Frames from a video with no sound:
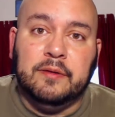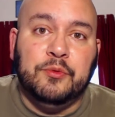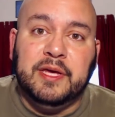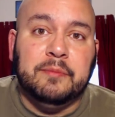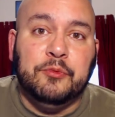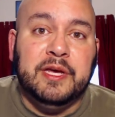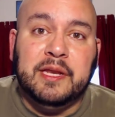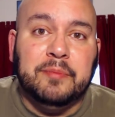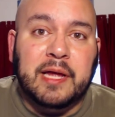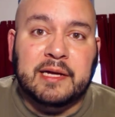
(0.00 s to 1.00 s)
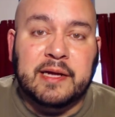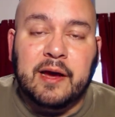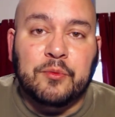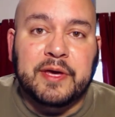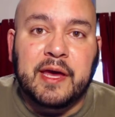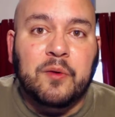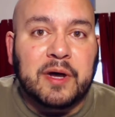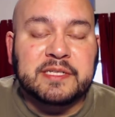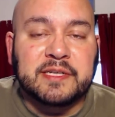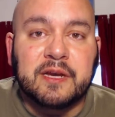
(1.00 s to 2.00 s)
we get it blacked out. We can't
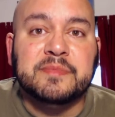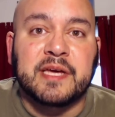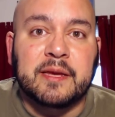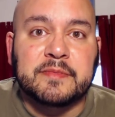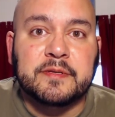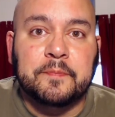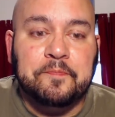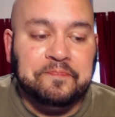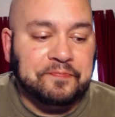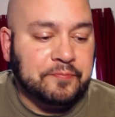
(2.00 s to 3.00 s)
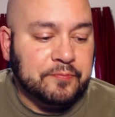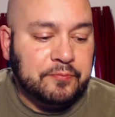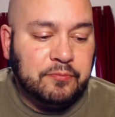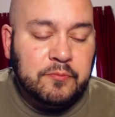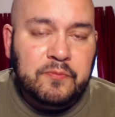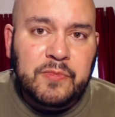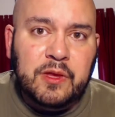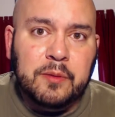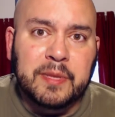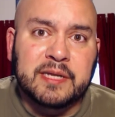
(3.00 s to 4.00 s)
watch the Cubs games
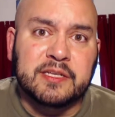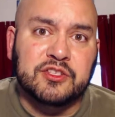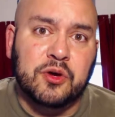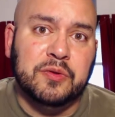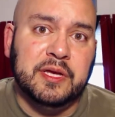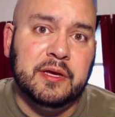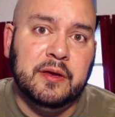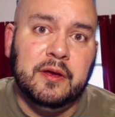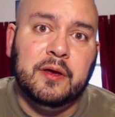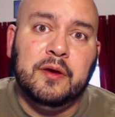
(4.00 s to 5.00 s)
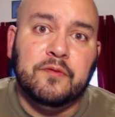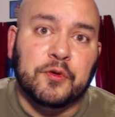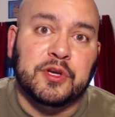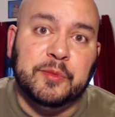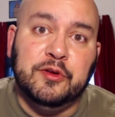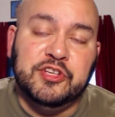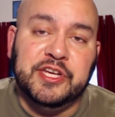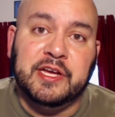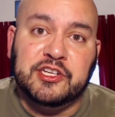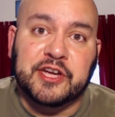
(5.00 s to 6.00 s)
because it's only for
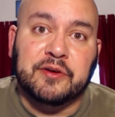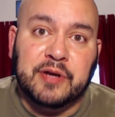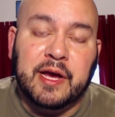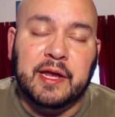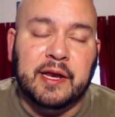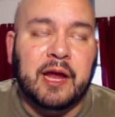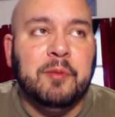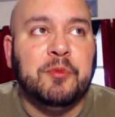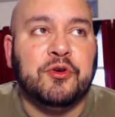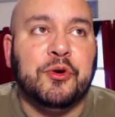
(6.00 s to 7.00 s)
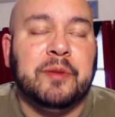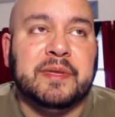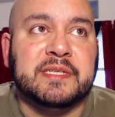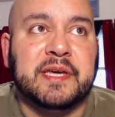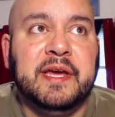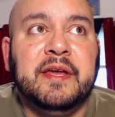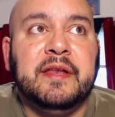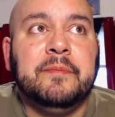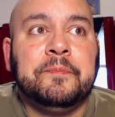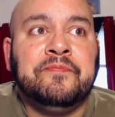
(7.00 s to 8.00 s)
WGN Channel 9. And I remember growing up as a
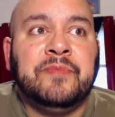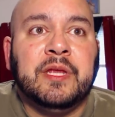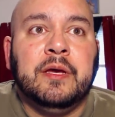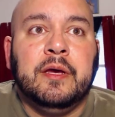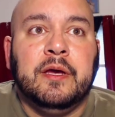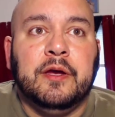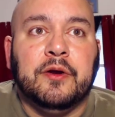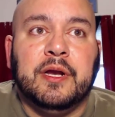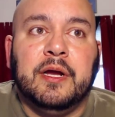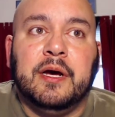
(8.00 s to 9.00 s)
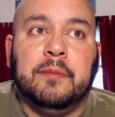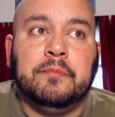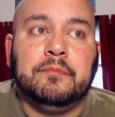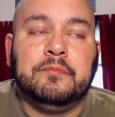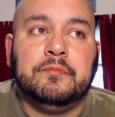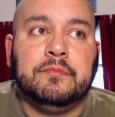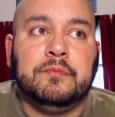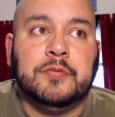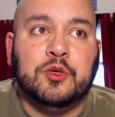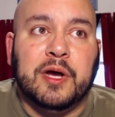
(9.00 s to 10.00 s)
kid here in
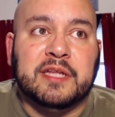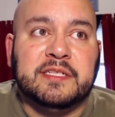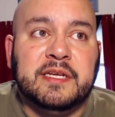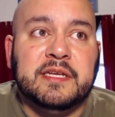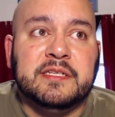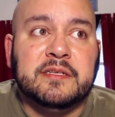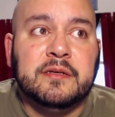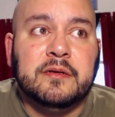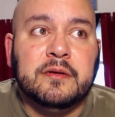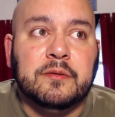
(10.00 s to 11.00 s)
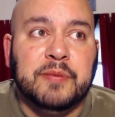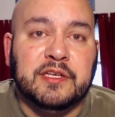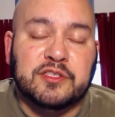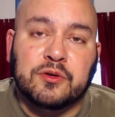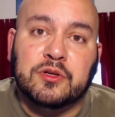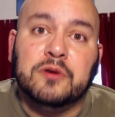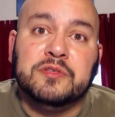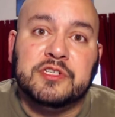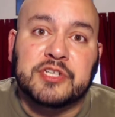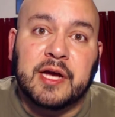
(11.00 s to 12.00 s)
the Quad Cities, being so
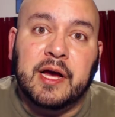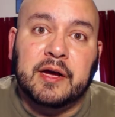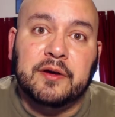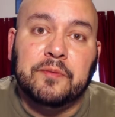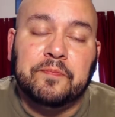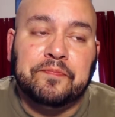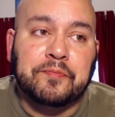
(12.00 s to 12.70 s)
close to Chicago,